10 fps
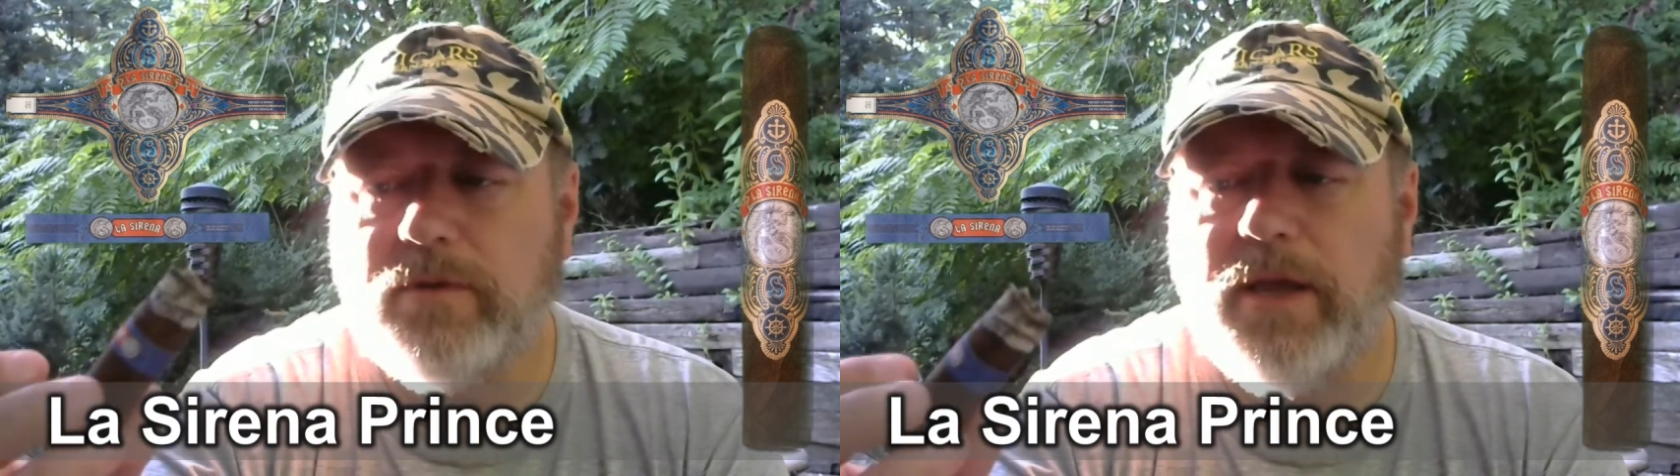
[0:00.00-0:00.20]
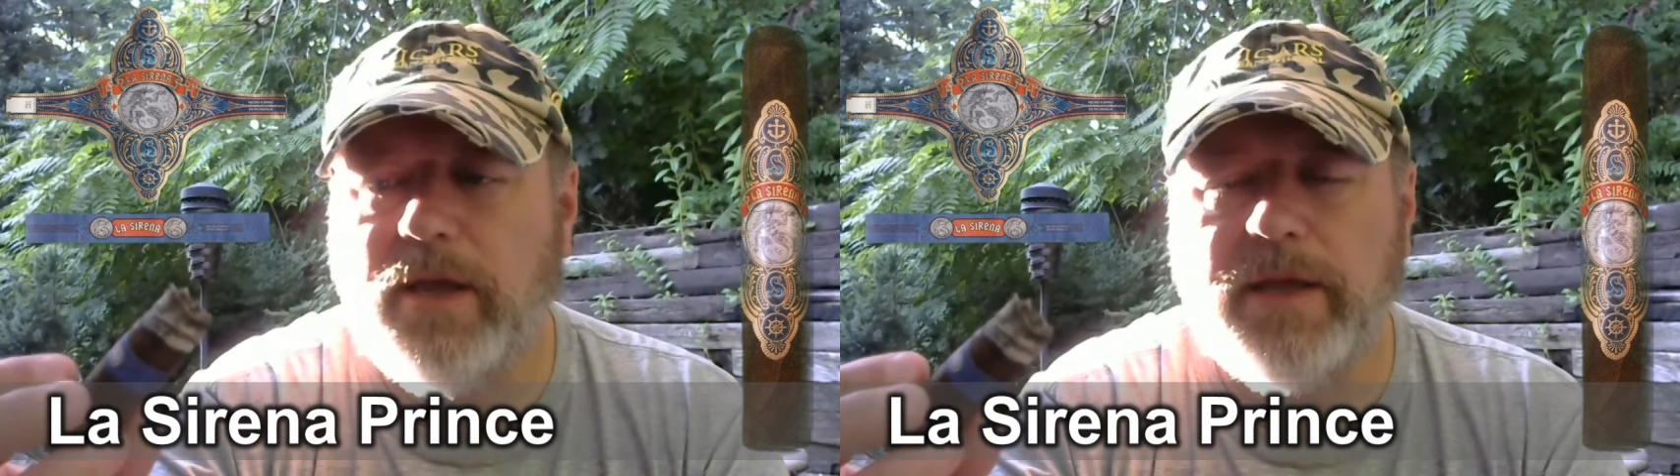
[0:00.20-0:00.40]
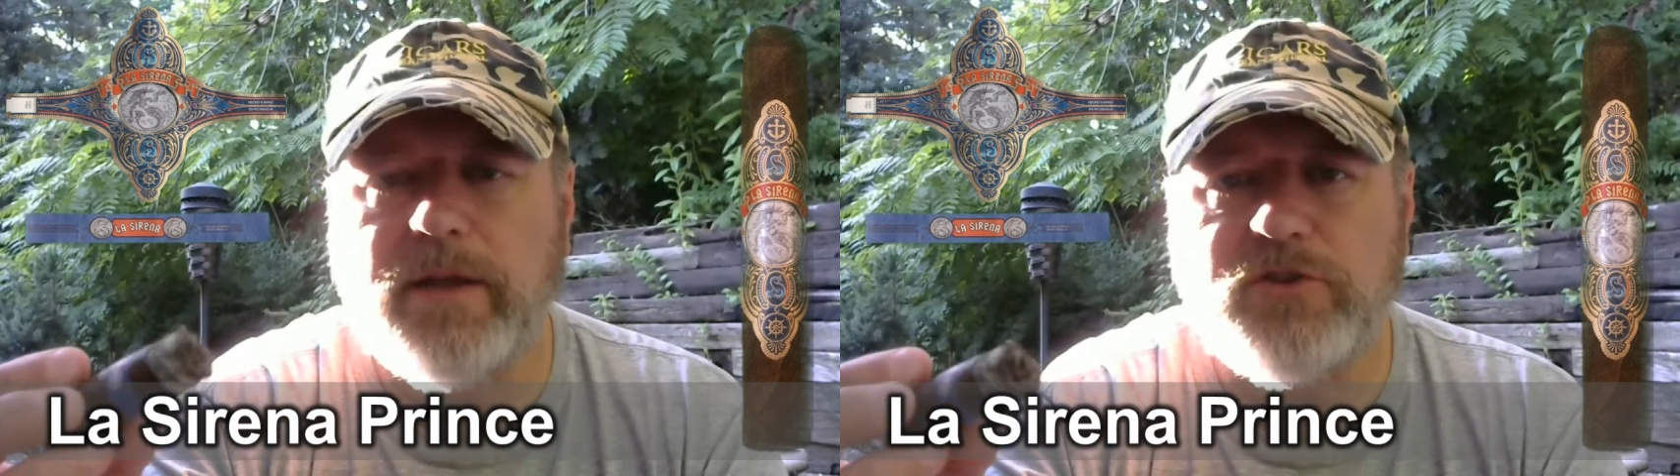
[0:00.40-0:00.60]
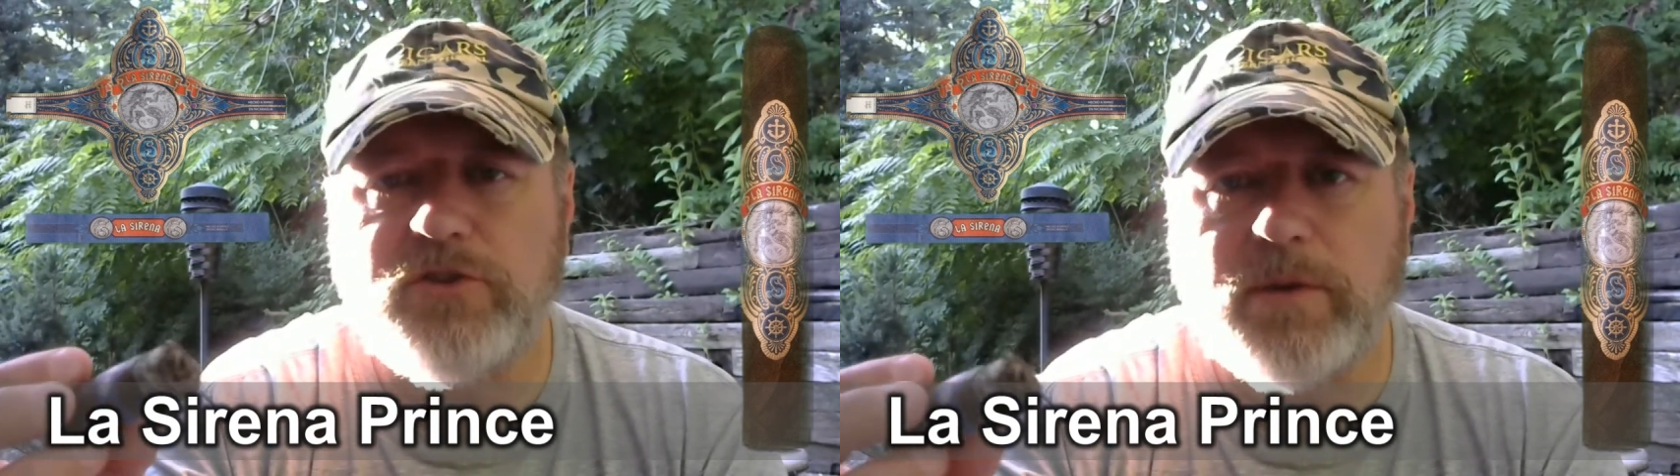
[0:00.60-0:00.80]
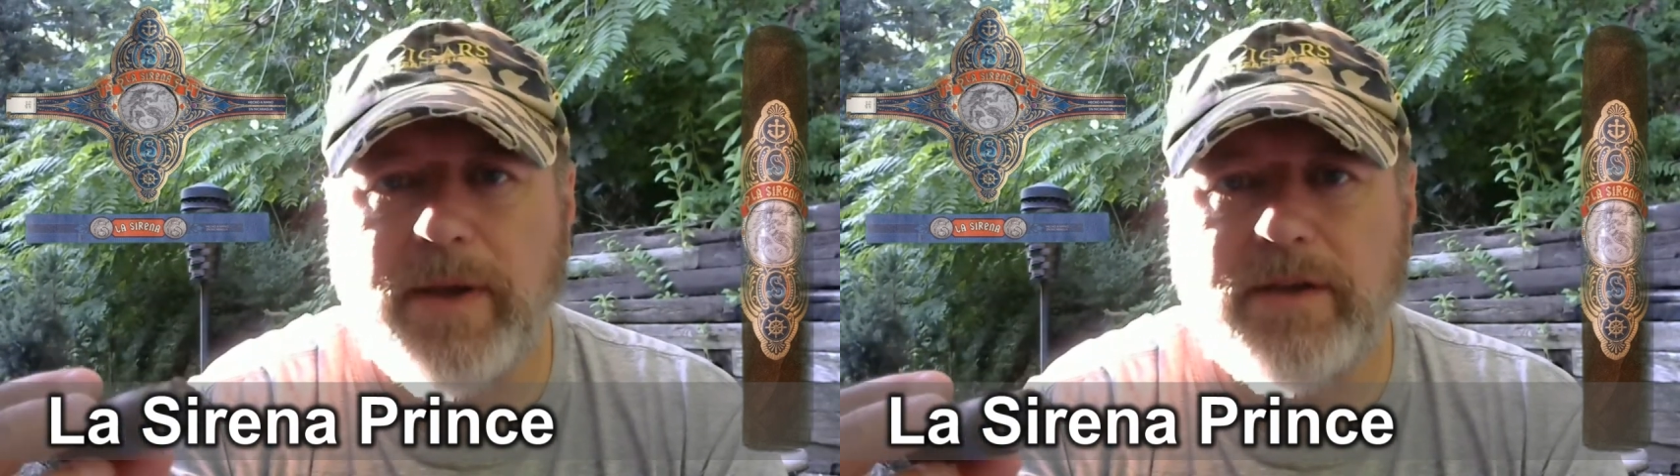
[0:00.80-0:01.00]
and I'll
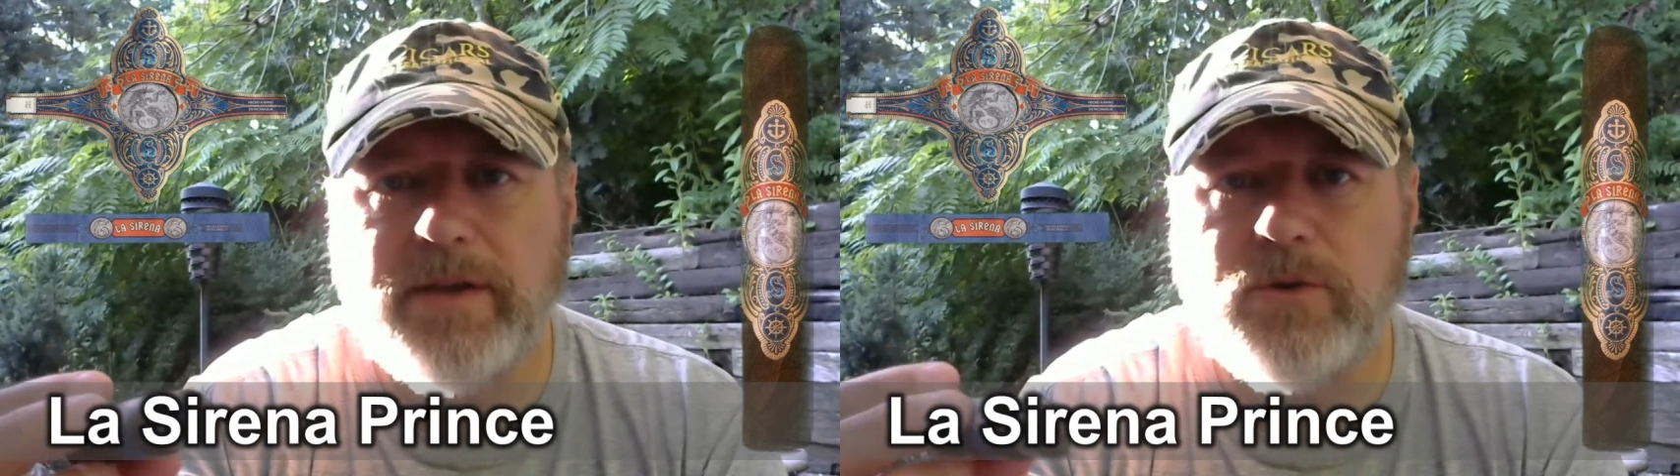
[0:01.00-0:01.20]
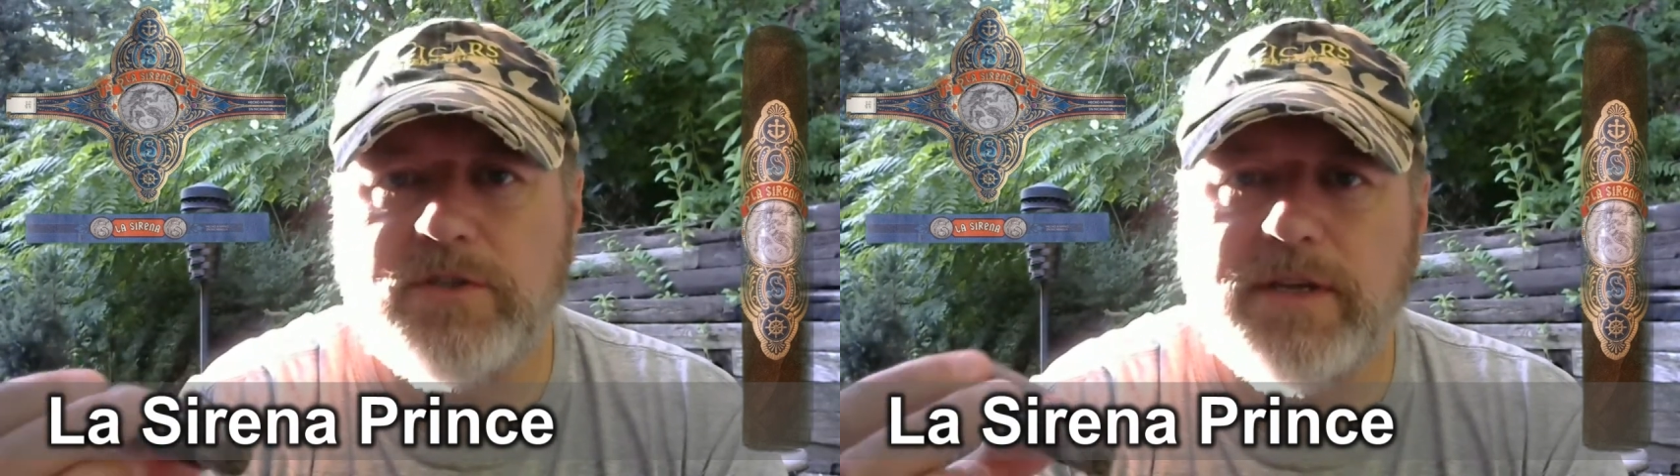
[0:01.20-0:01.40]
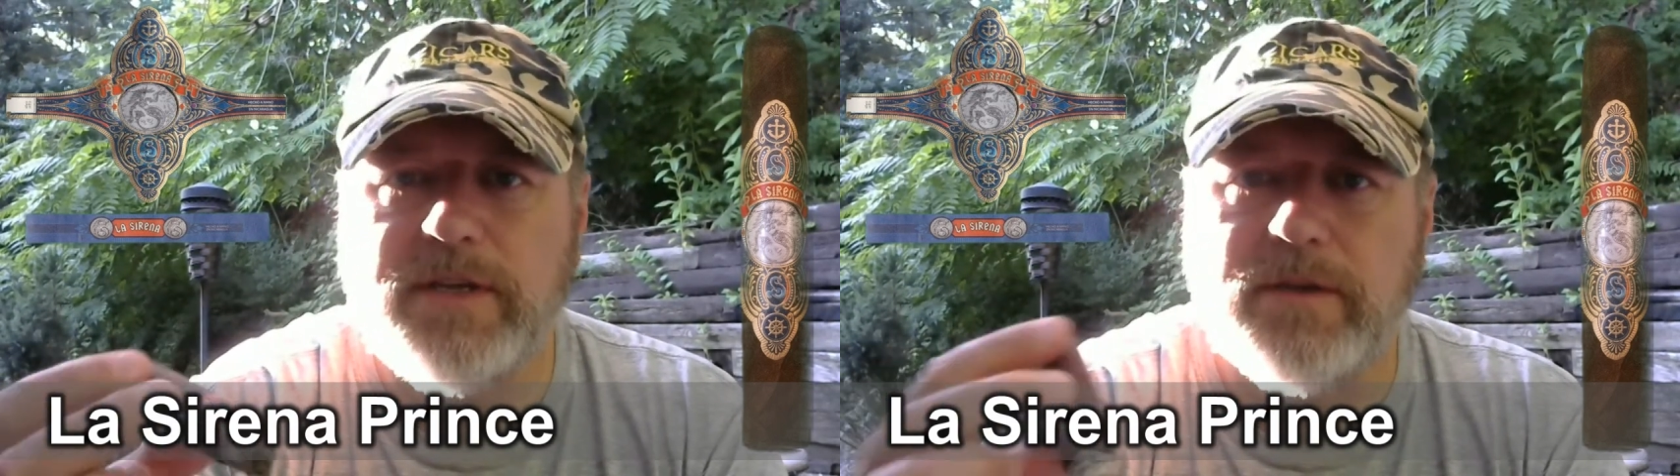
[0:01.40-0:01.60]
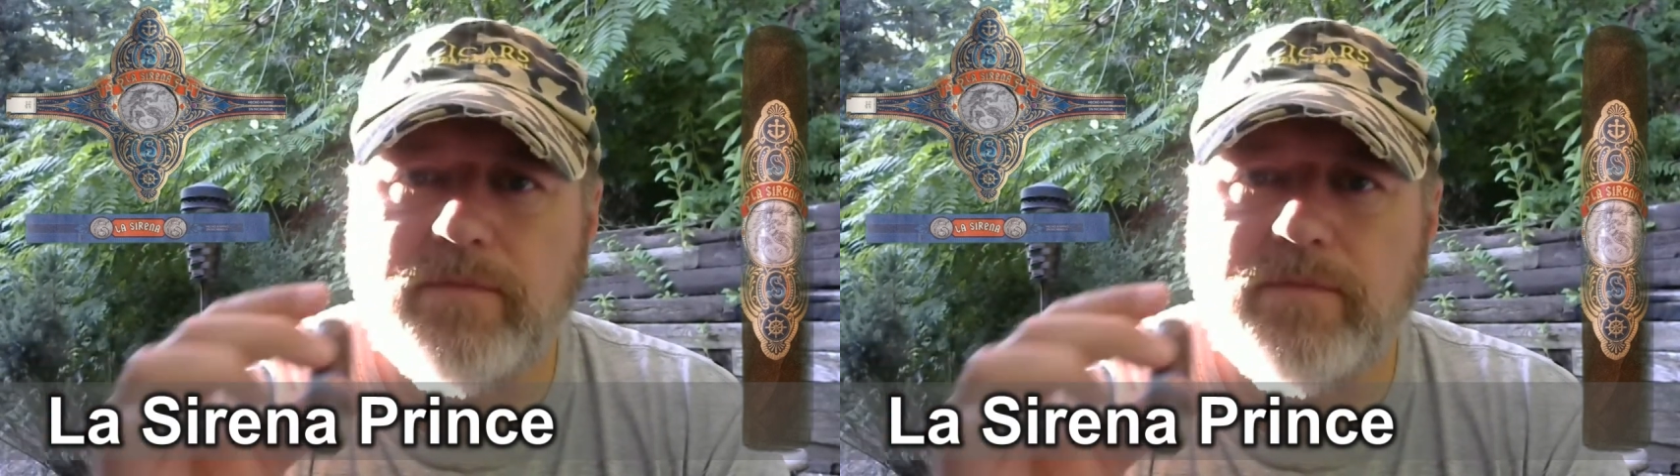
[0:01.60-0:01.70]
check back in towards the end.